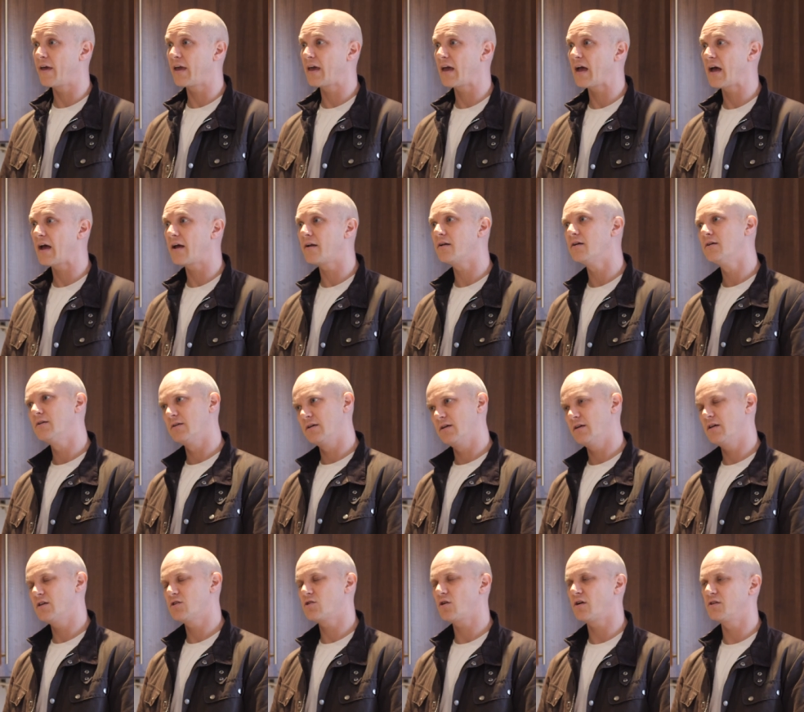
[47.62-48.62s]
they can,
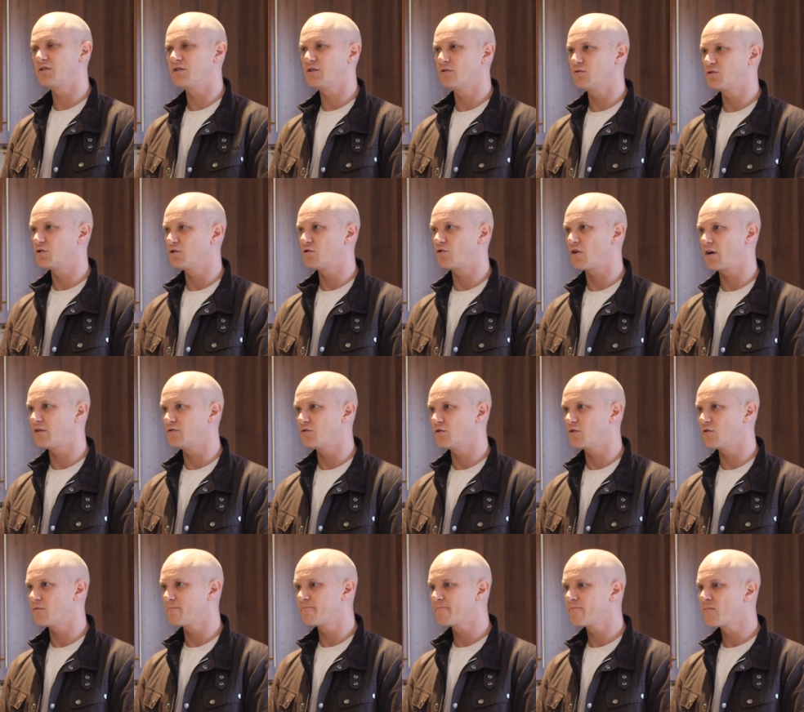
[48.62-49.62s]
it's ideal to try and
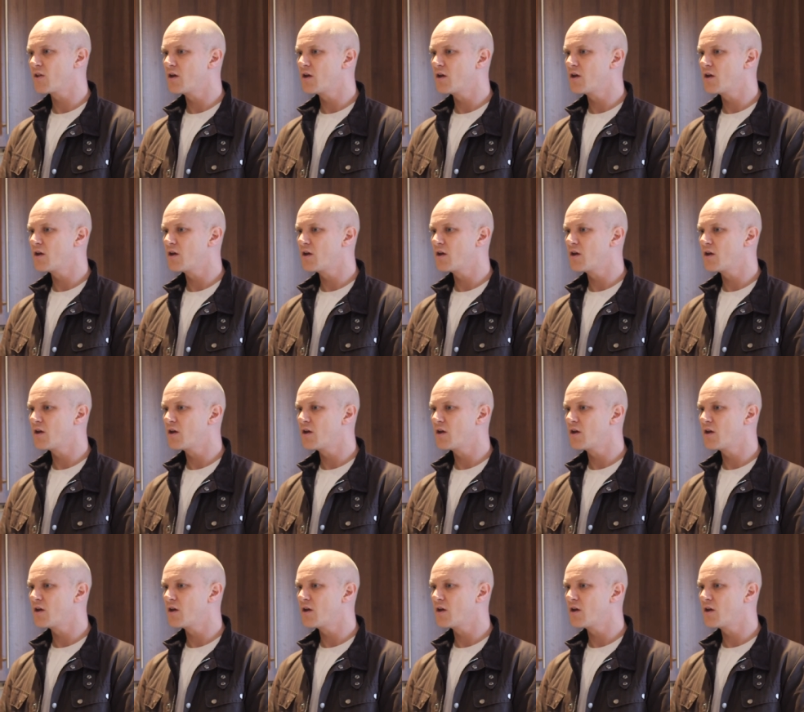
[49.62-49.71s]
do.